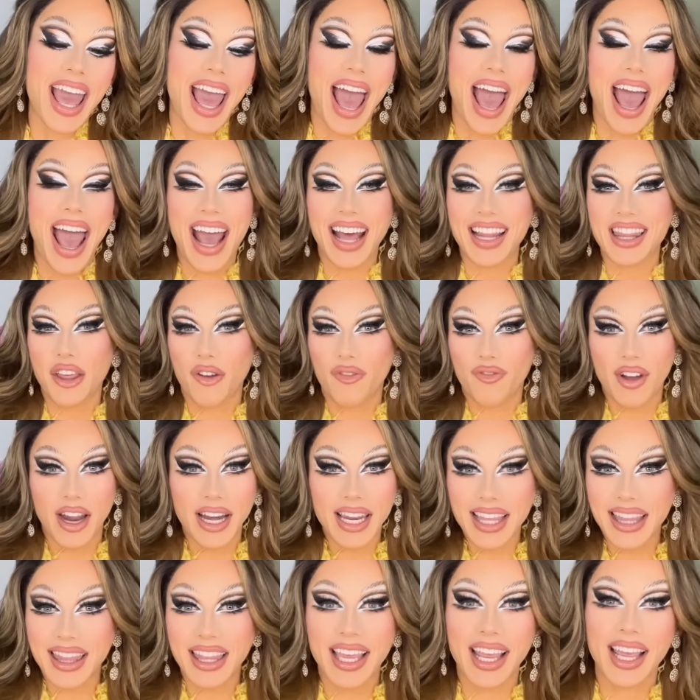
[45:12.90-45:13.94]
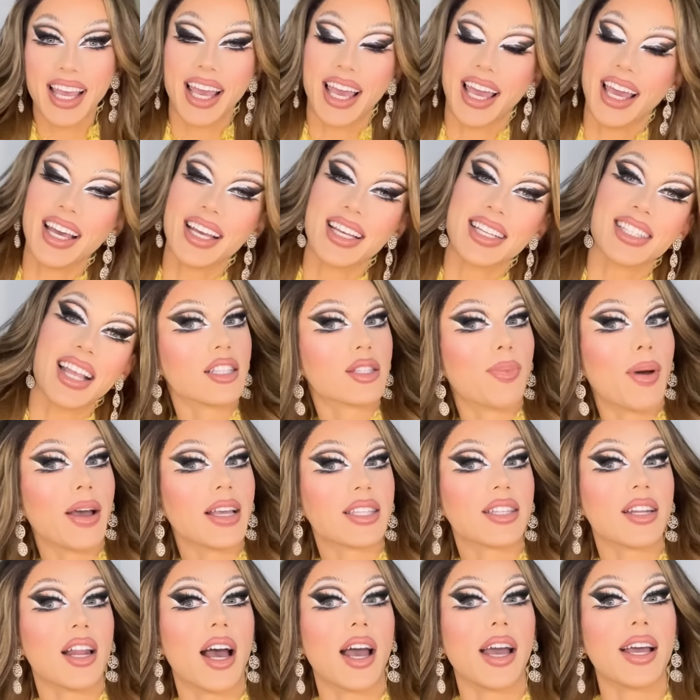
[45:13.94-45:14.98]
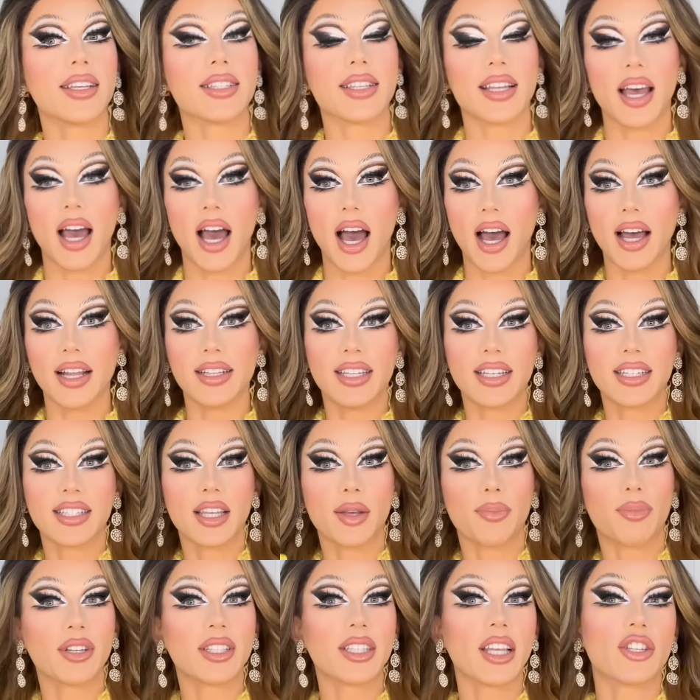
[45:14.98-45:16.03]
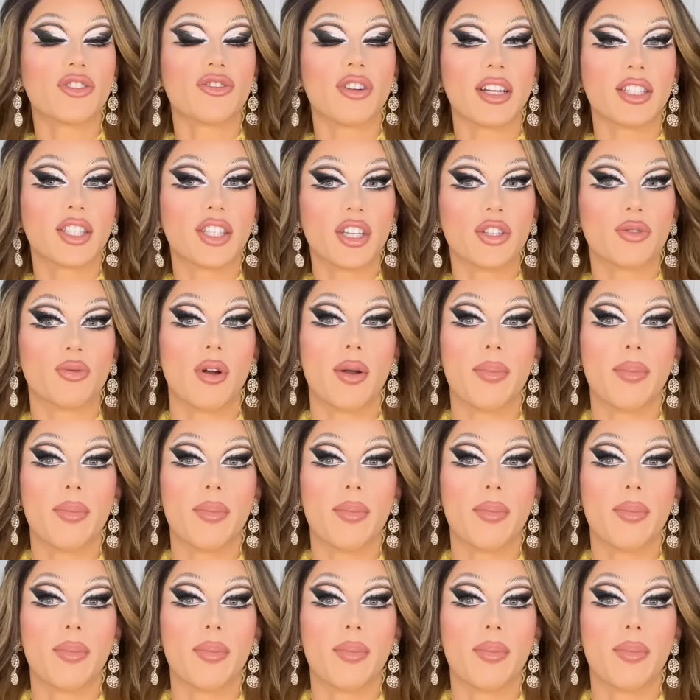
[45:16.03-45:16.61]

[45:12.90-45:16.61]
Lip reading: And the funny thing is, Spice and I's Disney princess dresses were